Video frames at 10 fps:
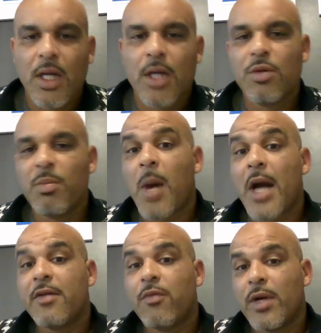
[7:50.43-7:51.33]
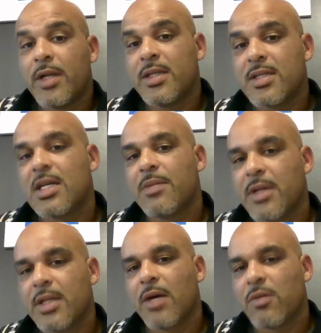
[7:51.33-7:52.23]
you might have witnessed
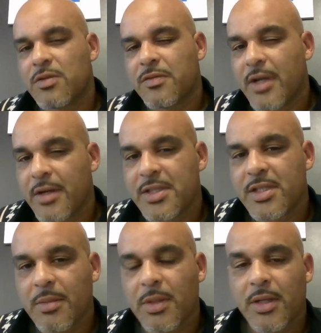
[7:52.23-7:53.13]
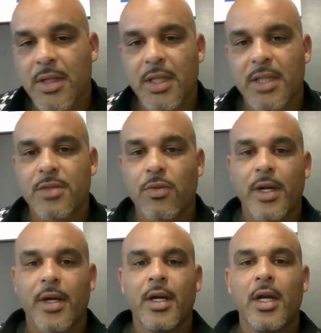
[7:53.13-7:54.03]
something that was very similar to this,
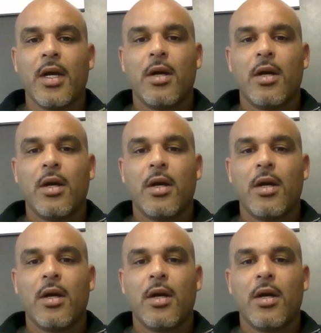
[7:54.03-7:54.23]
where